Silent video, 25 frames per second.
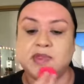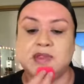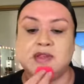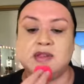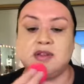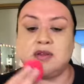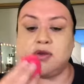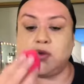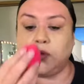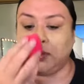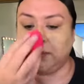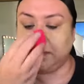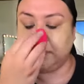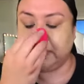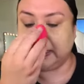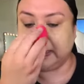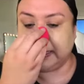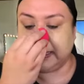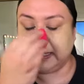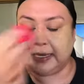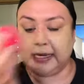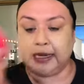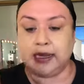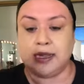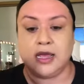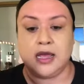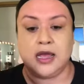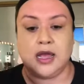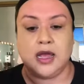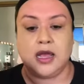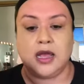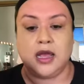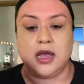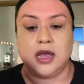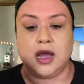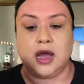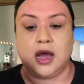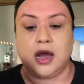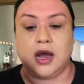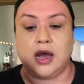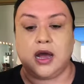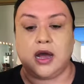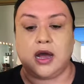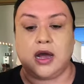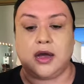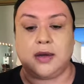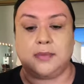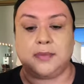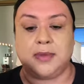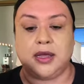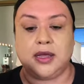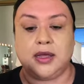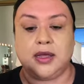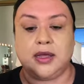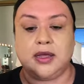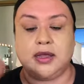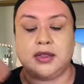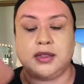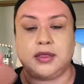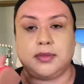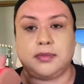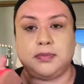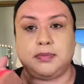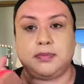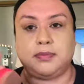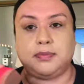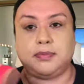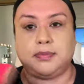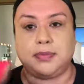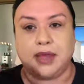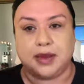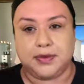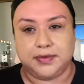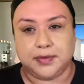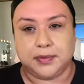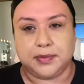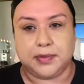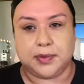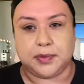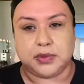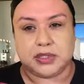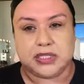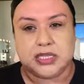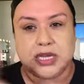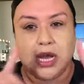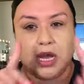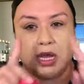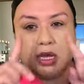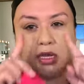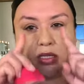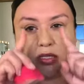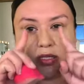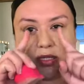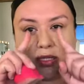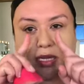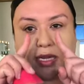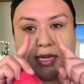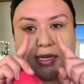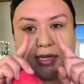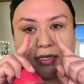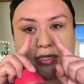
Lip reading: Normally, everyone would tell you to like